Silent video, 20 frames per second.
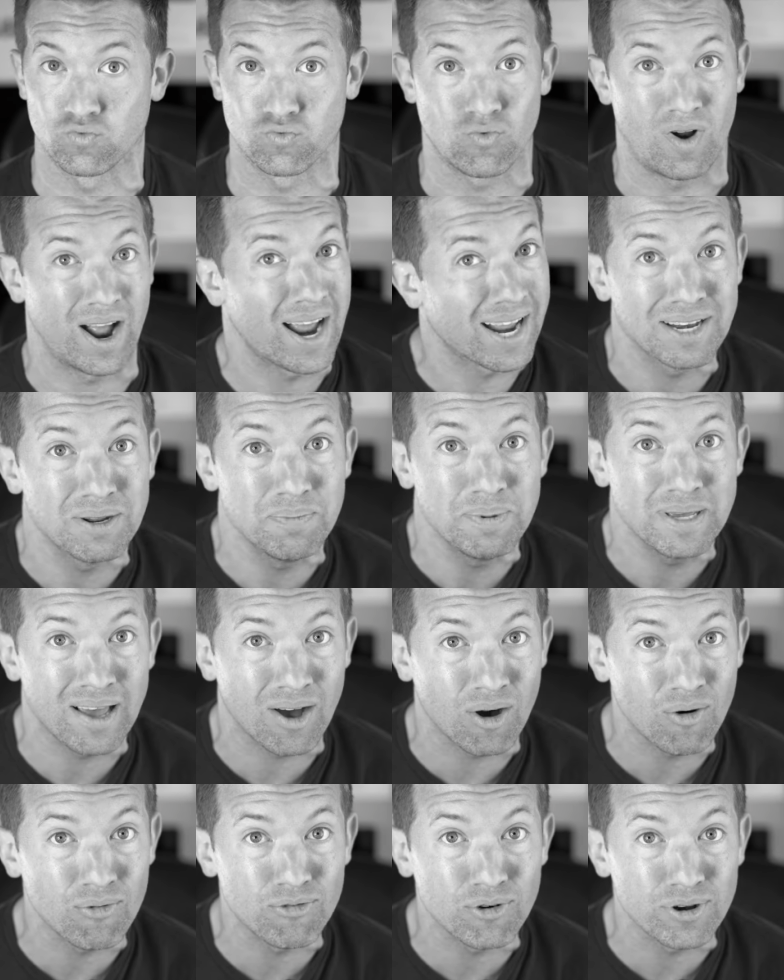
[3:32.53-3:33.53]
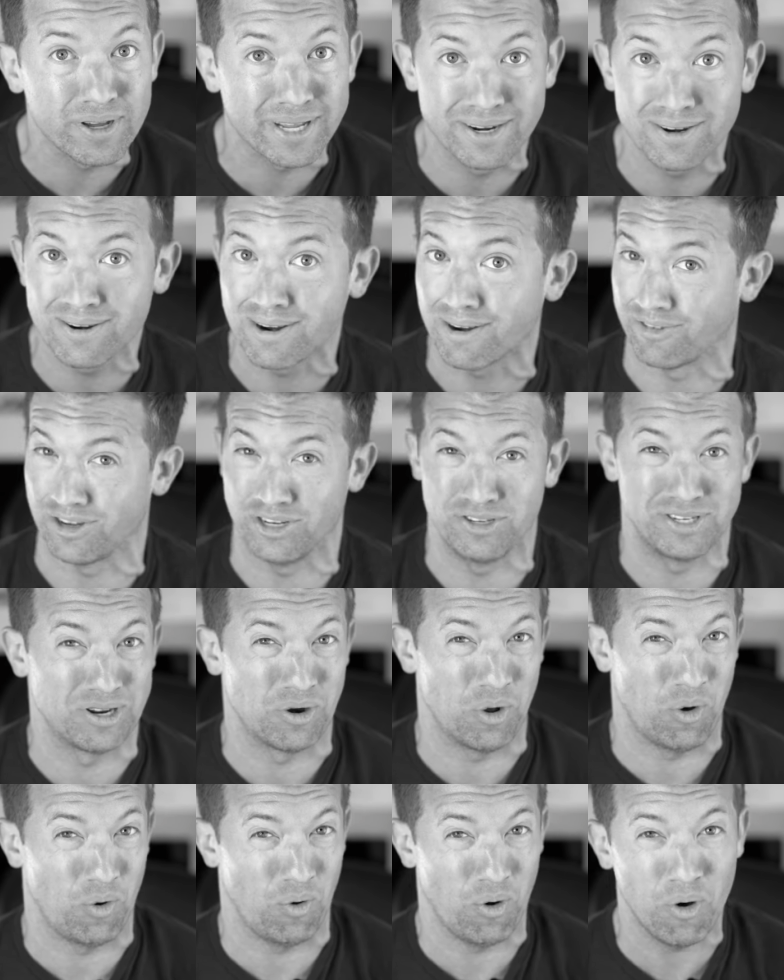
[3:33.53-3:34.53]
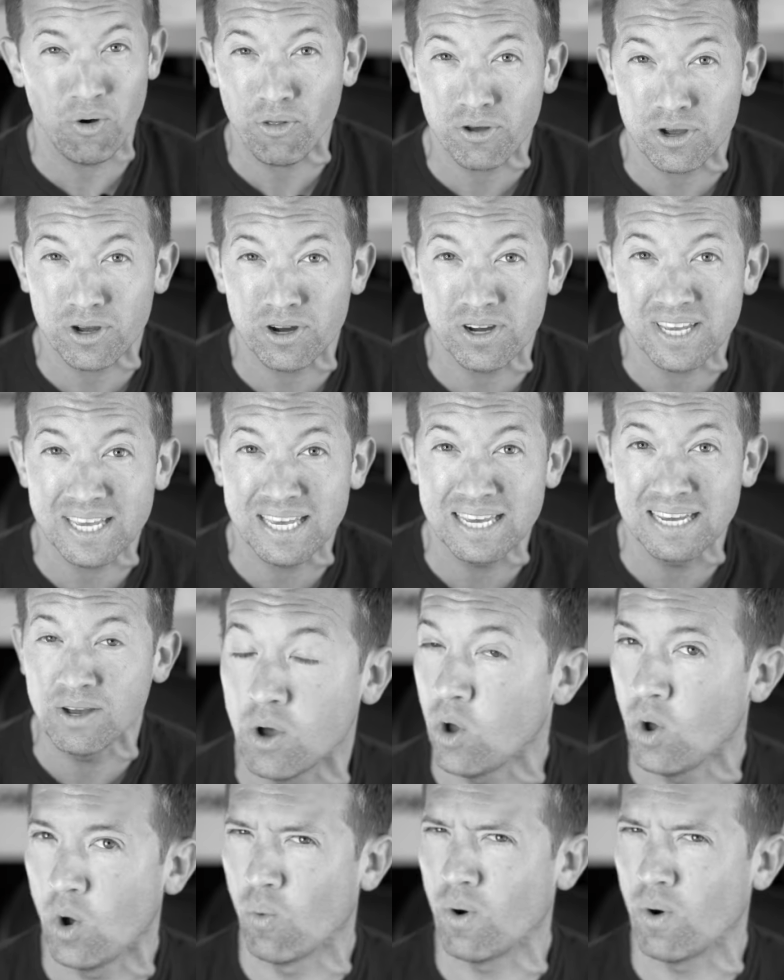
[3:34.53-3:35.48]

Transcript: trying to be helpful here after you did all cooking?